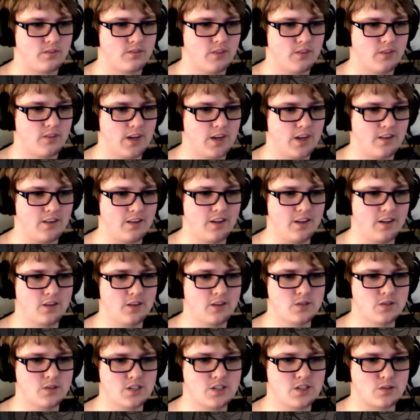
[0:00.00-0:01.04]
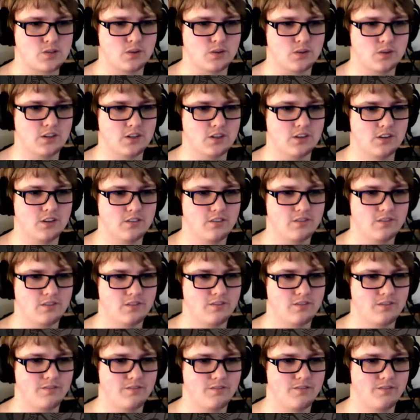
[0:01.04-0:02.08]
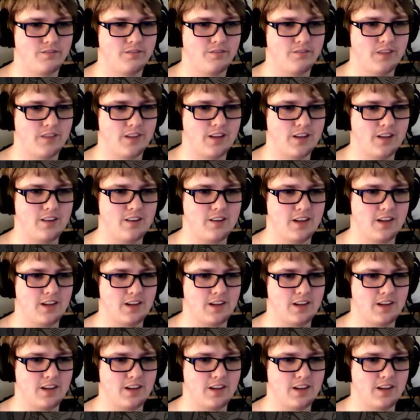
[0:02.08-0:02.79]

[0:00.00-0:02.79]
I think it was this one. I think.